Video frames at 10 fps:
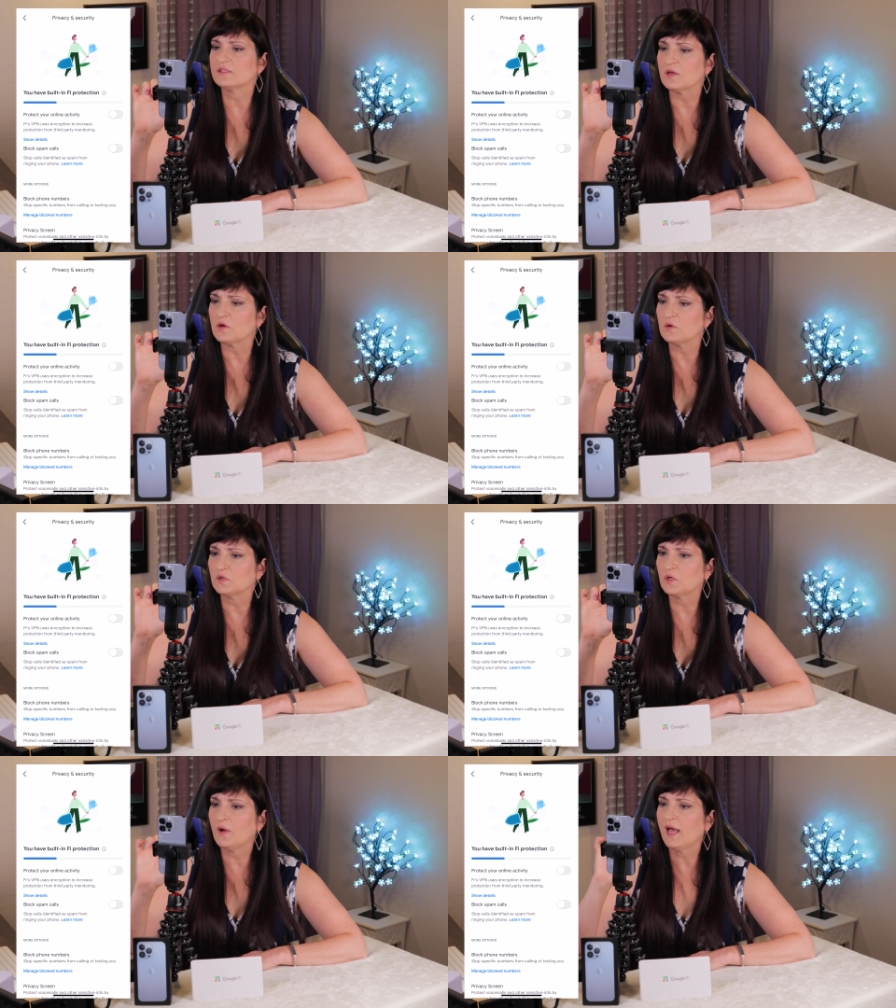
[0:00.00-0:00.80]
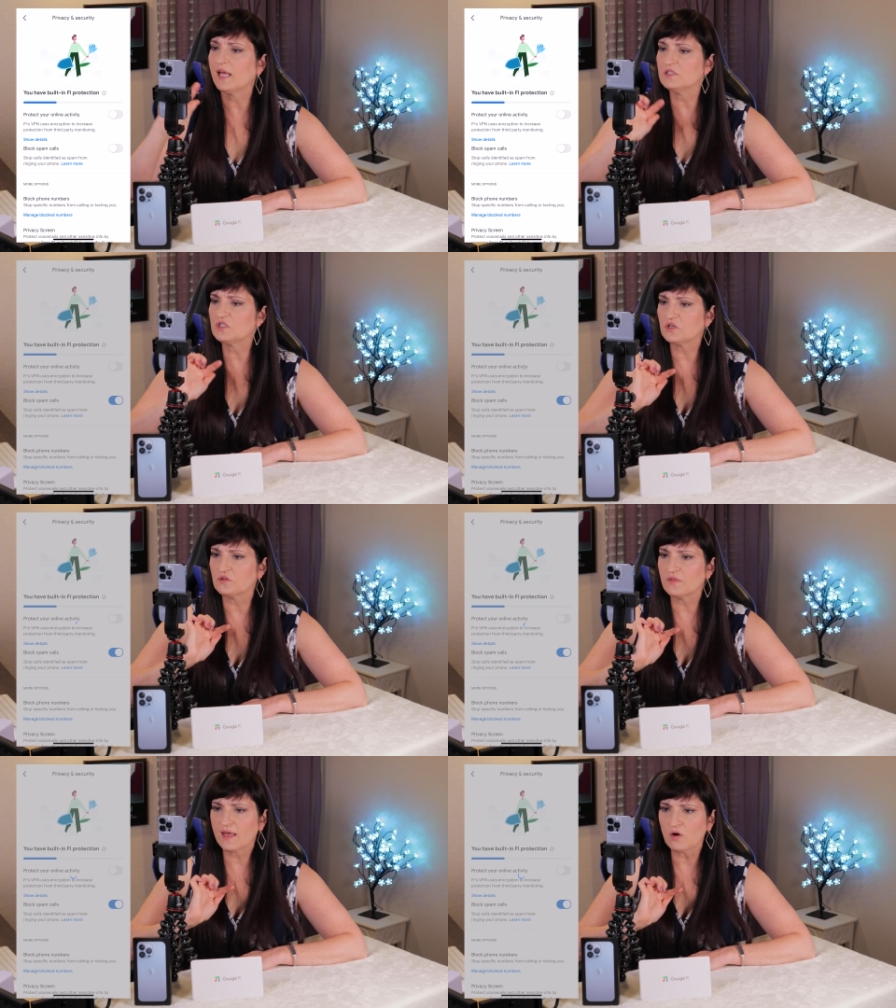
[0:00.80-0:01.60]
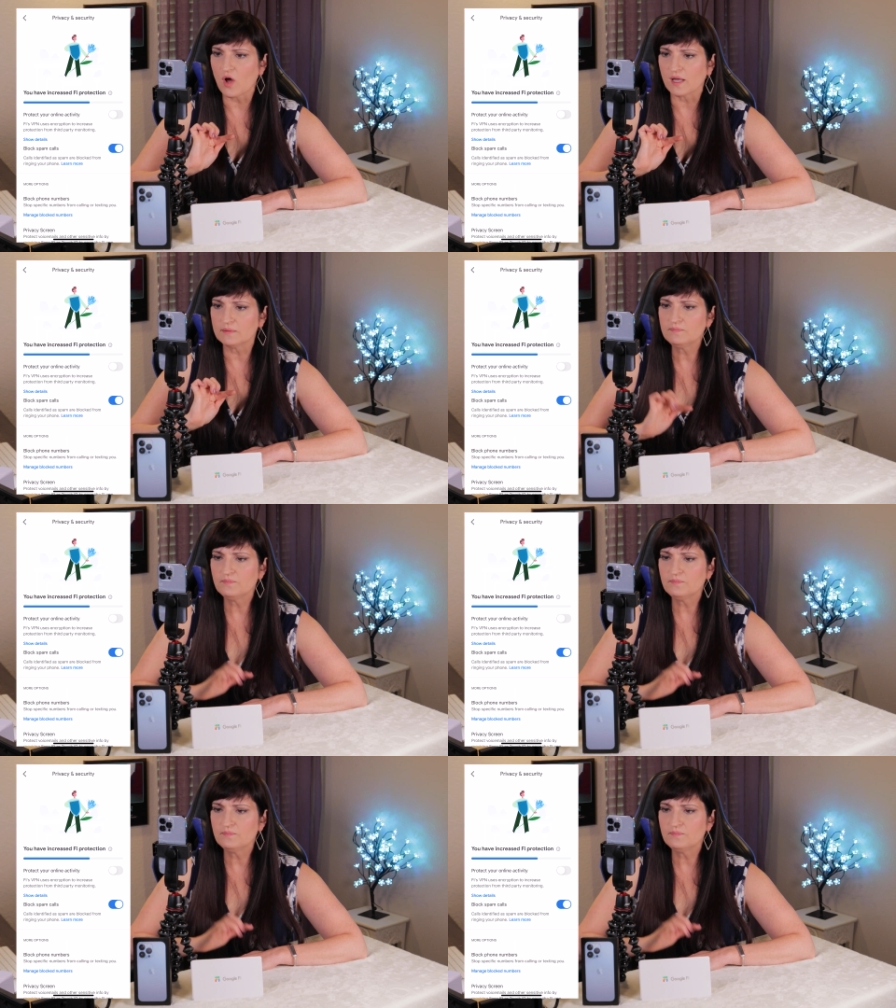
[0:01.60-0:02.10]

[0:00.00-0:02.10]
So go ahead and turn that on.